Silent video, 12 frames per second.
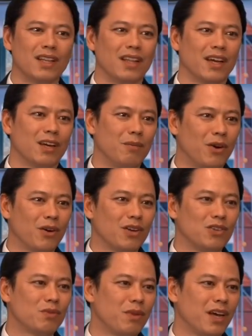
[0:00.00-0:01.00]
like America
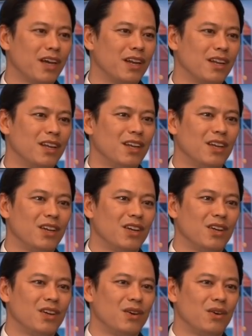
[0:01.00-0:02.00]
and Japan.
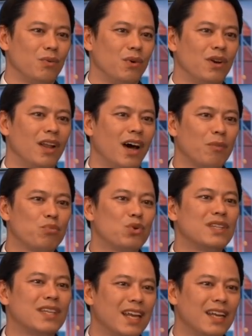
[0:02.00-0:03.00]
We're not
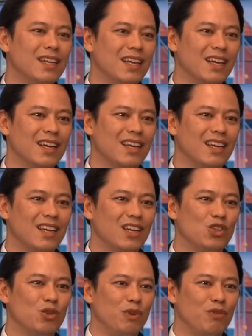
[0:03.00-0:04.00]
pretending
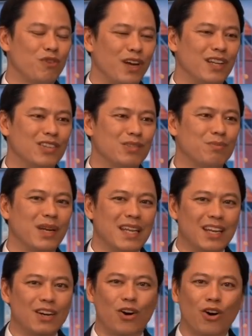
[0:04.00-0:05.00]
to be friends, but
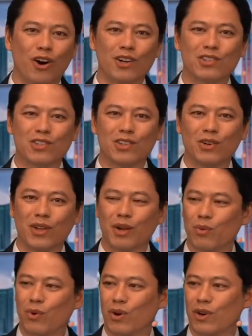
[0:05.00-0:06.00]
in our hearts still at
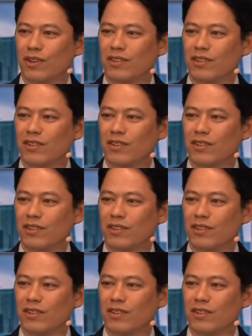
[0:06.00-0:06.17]
war.